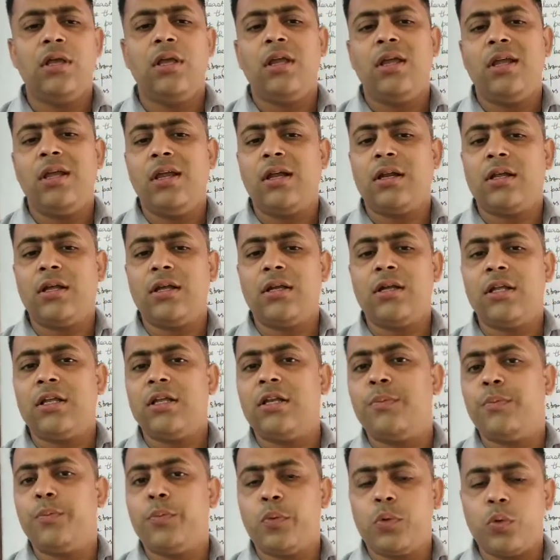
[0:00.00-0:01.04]
it
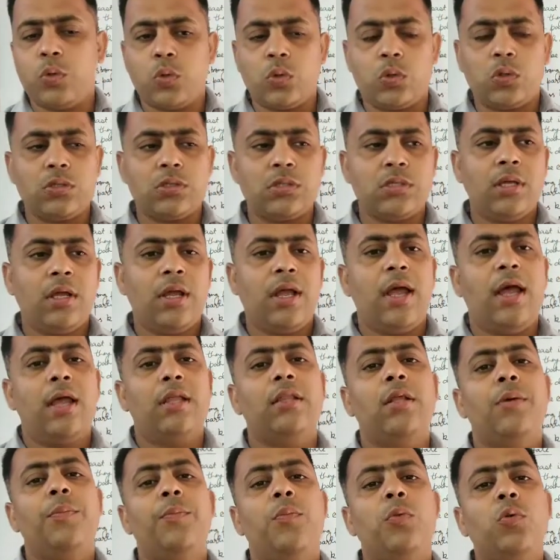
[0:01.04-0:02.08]
contains pores and
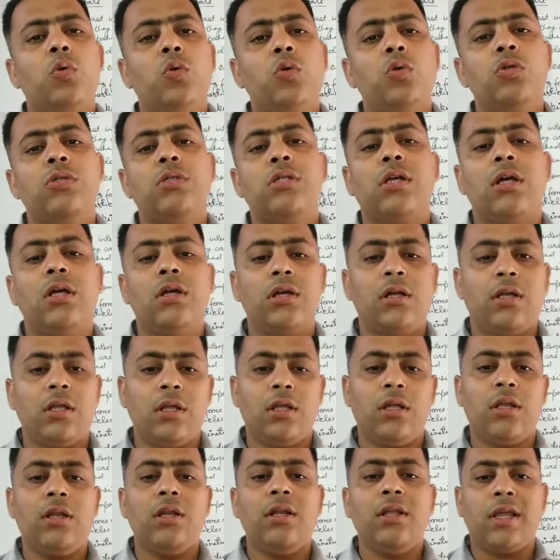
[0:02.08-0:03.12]
the pores
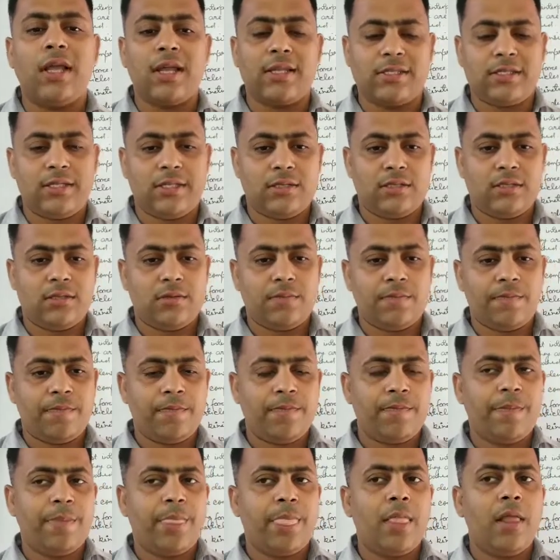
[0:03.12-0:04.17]
contain gases.
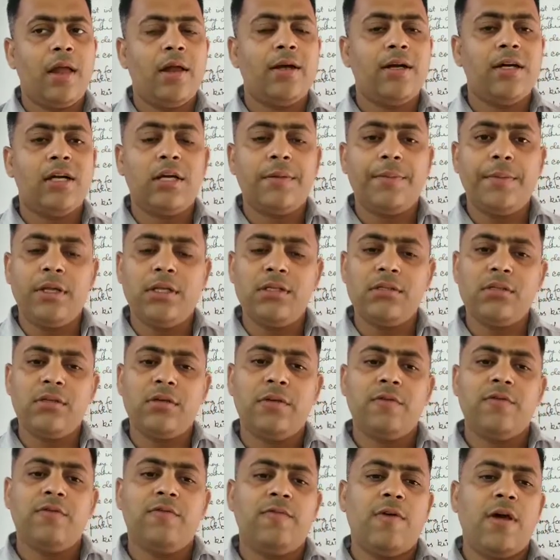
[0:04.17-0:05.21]
It means
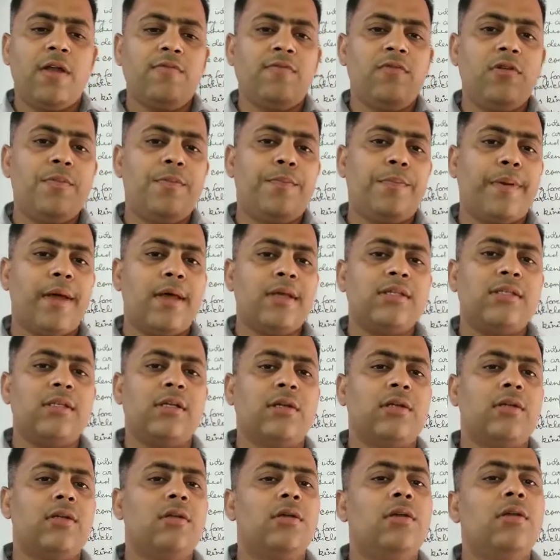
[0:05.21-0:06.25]
when we press
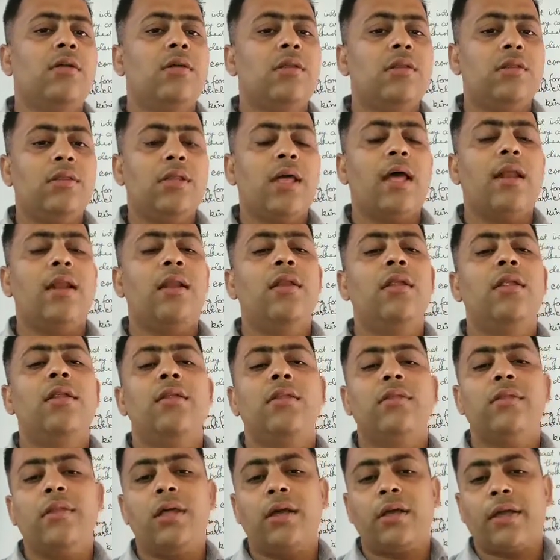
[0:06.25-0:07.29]
it, then
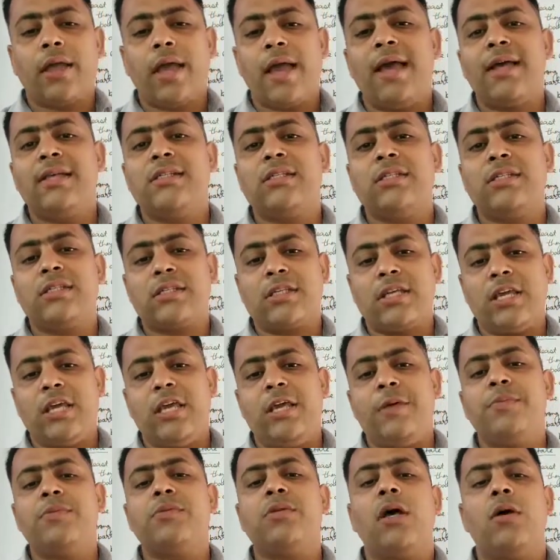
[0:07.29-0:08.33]
the gas
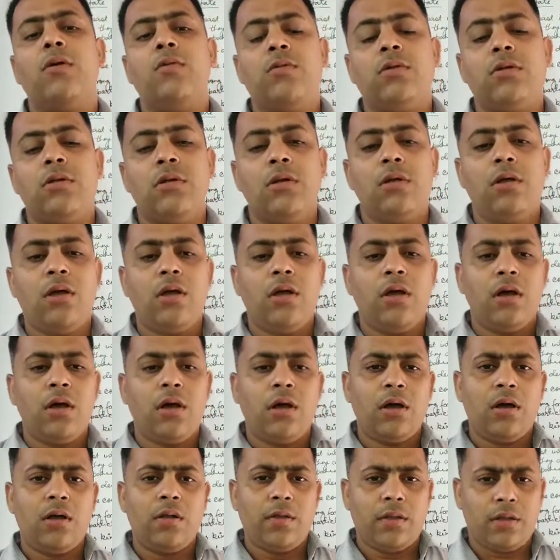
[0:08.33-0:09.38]
escapes out.
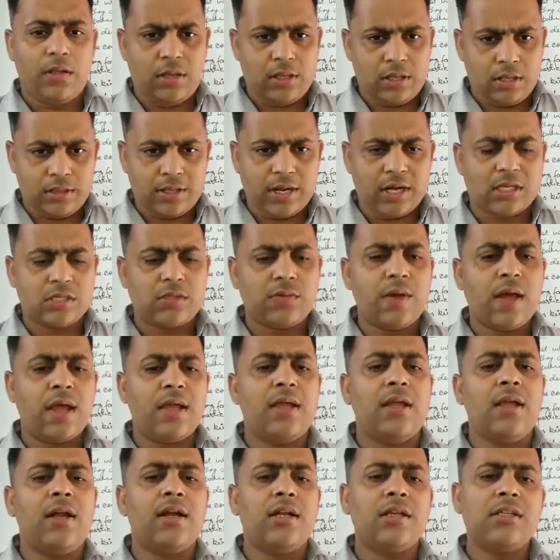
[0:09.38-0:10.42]
That's why
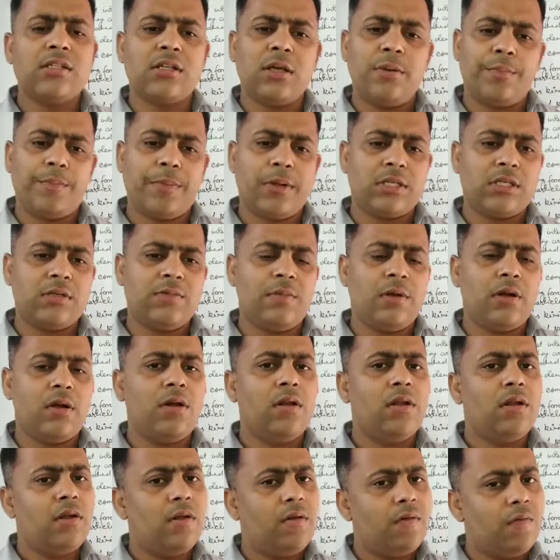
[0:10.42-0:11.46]
it is compressible,
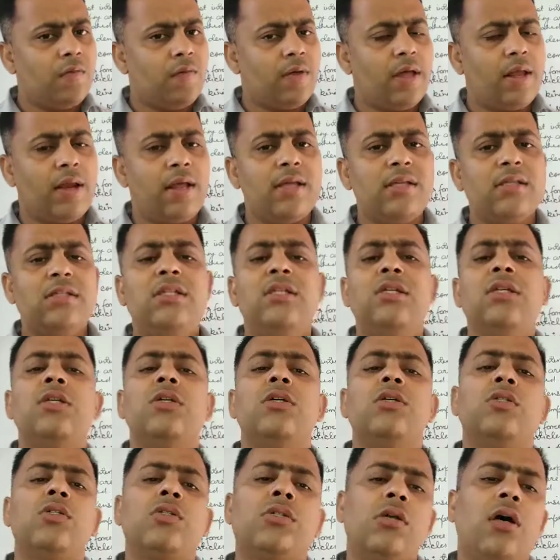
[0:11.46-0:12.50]
whereas
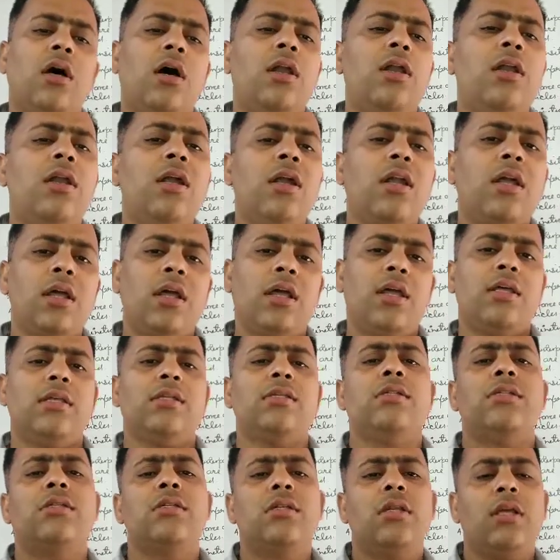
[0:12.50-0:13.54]
solid
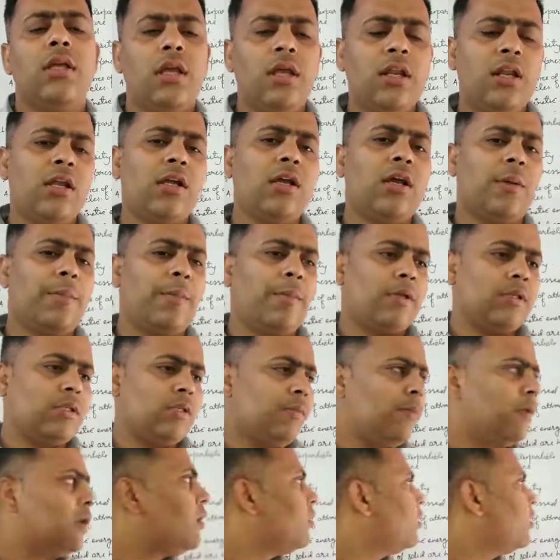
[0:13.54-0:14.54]
is incompressible.